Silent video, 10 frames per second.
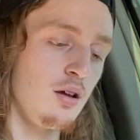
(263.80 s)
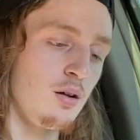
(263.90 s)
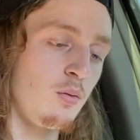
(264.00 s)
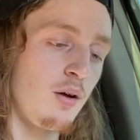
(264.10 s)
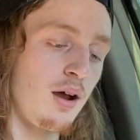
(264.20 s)

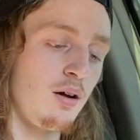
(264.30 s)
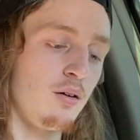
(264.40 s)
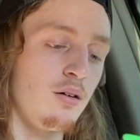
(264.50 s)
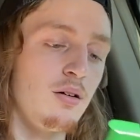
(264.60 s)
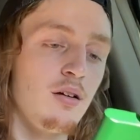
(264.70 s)
Wow.
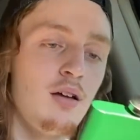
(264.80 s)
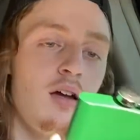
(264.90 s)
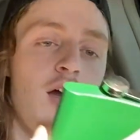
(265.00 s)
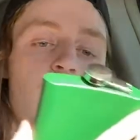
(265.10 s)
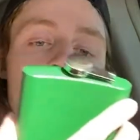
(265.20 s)

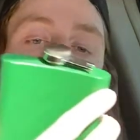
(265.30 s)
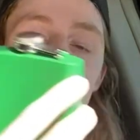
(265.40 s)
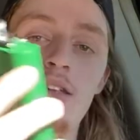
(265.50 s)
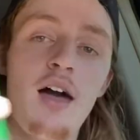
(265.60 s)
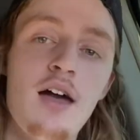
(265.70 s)
It's a
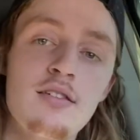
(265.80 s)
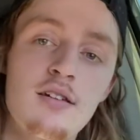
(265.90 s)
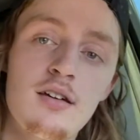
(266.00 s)
flask